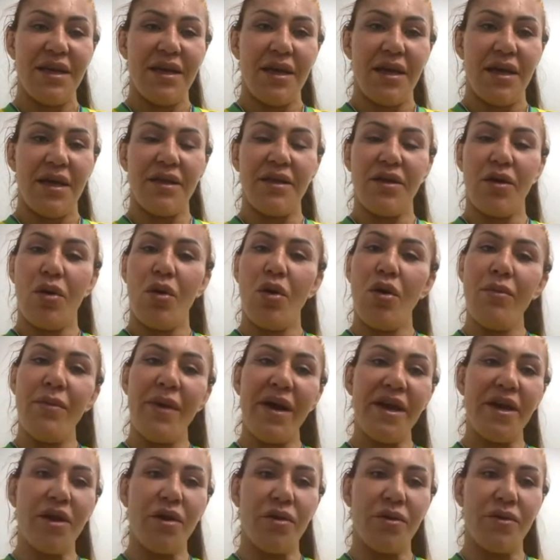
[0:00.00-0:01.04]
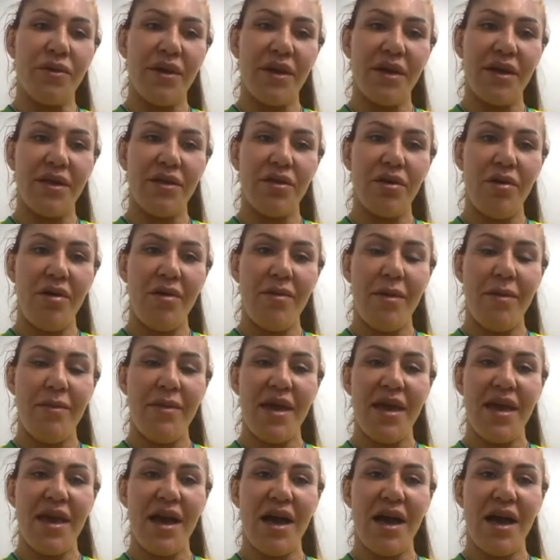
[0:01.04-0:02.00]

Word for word: And the whole my career, you know, MMA,